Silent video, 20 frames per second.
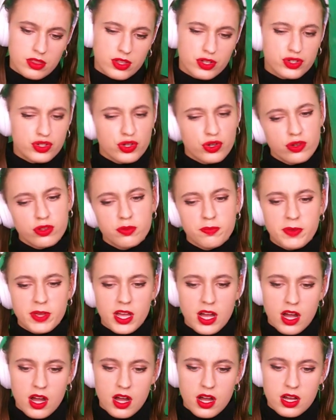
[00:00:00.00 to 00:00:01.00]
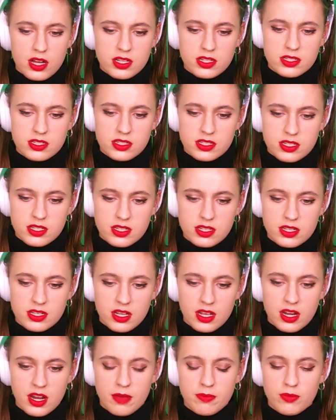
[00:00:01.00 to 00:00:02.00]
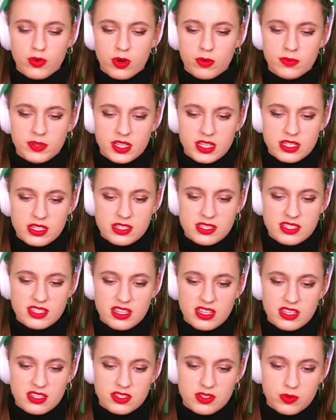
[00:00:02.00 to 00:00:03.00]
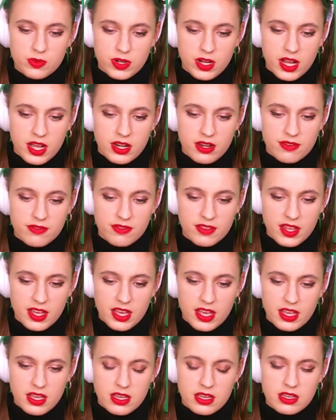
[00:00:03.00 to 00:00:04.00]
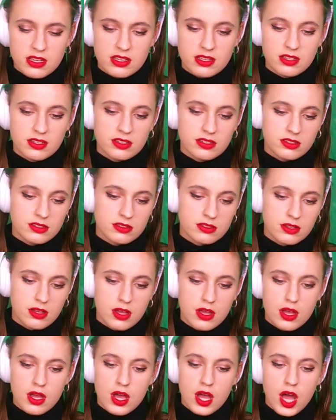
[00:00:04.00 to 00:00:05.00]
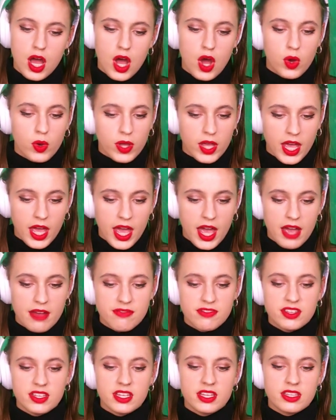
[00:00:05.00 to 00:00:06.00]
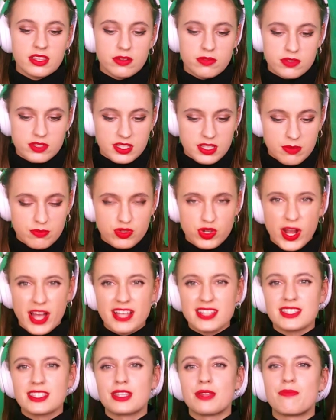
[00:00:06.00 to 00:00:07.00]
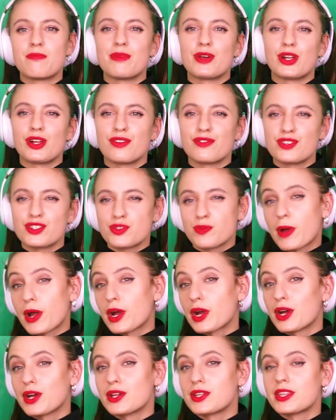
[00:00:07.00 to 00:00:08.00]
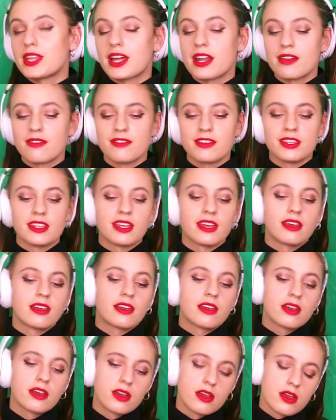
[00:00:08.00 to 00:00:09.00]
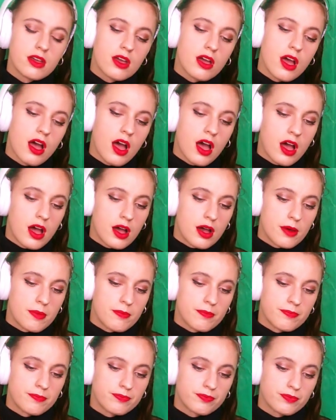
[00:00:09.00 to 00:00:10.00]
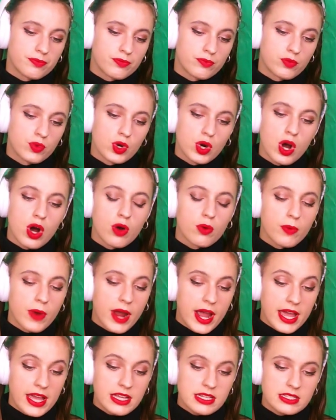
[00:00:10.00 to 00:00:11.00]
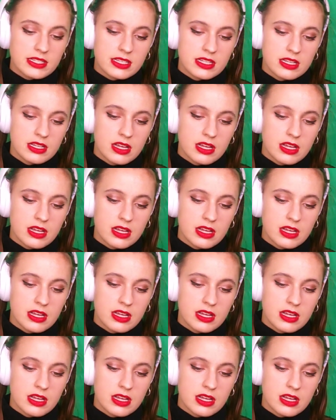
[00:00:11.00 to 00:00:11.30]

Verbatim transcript: Truth Beyond and Abnormally Deceased were kind of like okay. I feel like there were some tracks in the middle of this record that I feel like were all right.